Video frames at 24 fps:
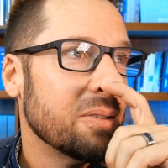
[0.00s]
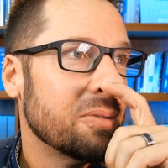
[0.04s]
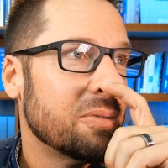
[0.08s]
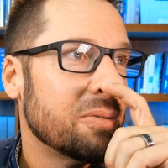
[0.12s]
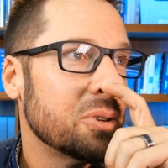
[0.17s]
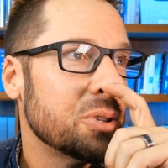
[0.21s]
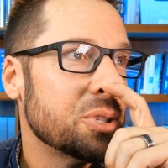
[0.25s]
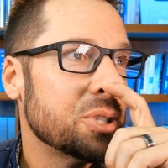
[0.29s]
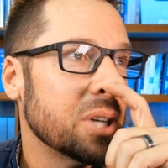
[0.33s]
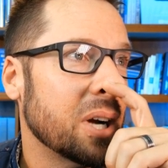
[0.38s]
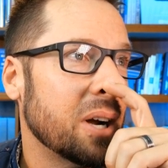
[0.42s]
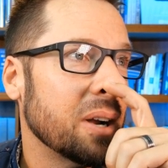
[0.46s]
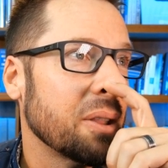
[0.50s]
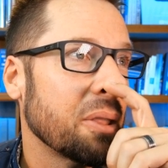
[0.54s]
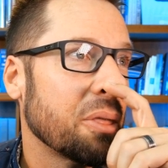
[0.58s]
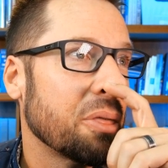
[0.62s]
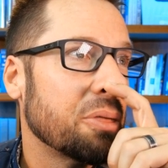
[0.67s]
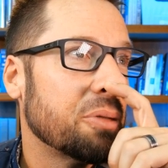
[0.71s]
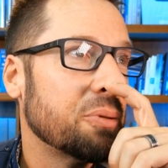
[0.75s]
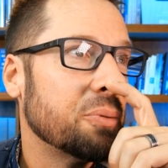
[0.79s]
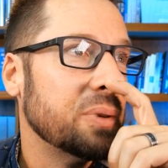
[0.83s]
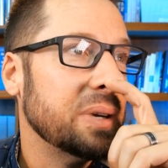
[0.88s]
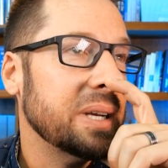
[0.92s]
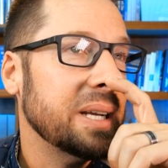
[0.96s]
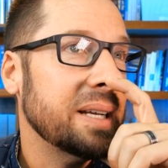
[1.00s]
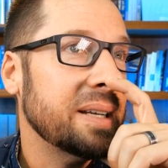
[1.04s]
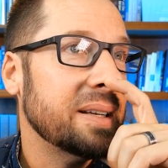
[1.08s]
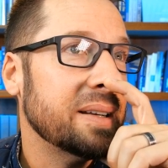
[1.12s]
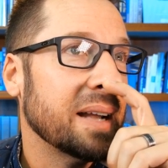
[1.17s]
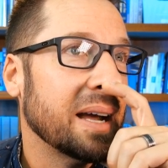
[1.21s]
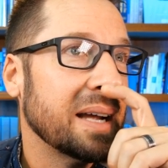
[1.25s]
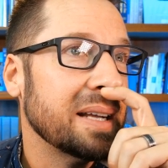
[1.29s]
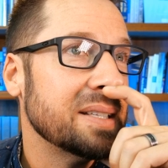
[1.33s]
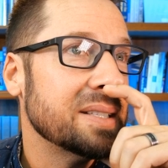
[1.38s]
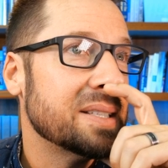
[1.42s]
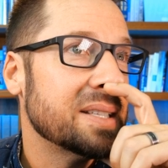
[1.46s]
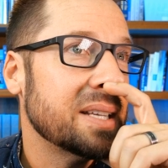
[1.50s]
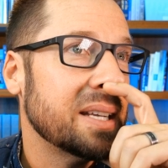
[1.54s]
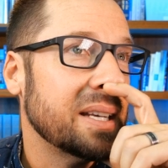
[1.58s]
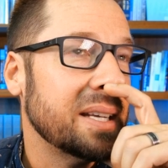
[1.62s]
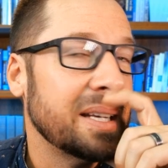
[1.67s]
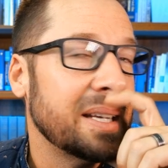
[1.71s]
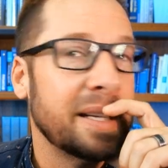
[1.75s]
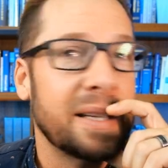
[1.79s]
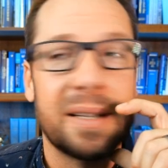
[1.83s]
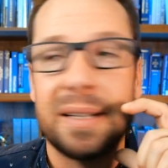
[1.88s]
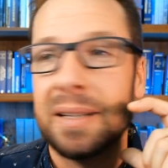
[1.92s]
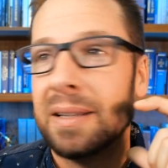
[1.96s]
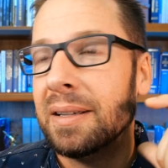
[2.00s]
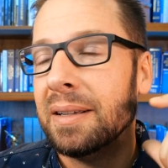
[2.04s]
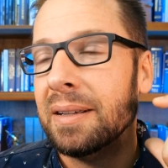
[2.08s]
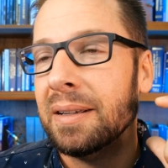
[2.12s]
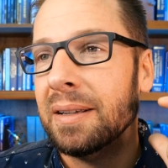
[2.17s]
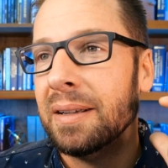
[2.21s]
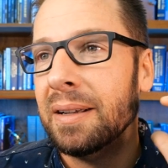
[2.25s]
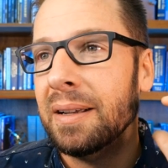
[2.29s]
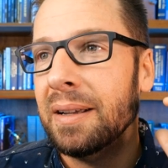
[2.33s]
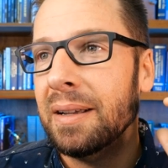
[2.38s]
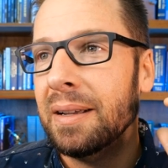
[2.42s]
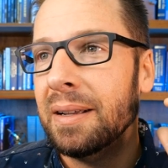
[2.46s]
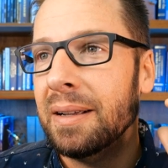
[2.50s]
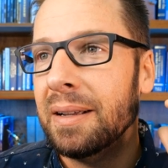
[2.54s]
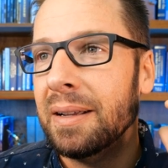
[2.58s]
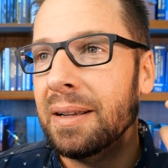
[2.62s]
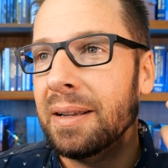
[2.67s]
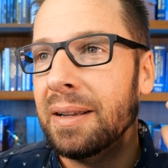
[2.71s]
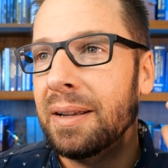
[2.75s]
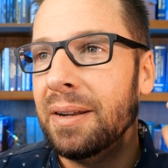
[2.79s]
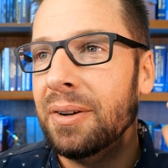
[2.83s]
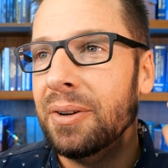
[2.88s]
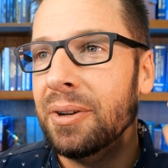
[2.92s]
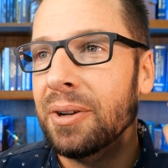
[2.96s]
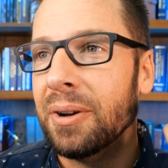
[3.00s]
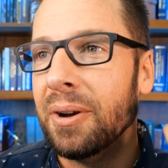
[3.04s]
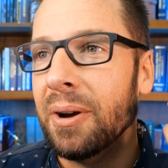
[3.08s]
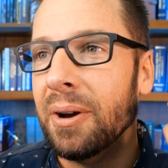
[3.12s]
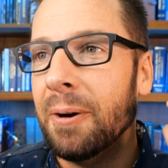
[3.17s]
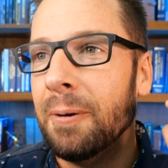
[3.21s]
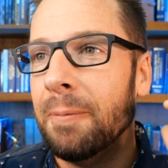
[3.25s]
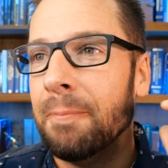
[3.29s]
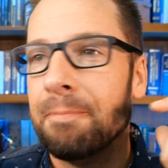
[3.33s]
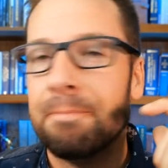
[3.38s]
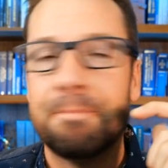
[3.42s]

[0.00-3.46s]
John 3:19. Here you go.